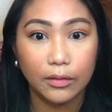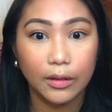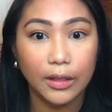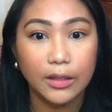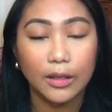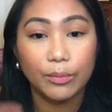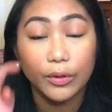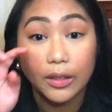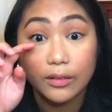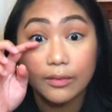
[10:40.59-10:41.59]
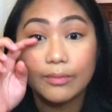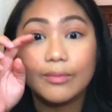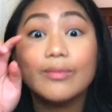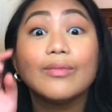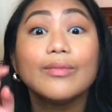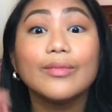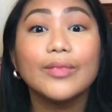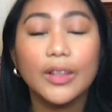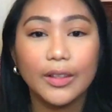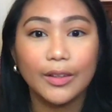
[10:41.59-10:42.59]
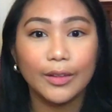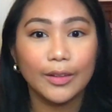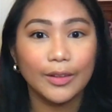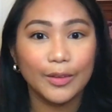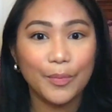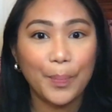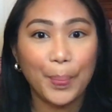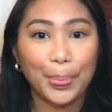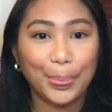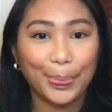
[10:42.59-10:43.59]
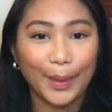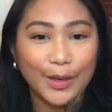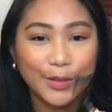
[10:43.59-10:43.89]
I did put I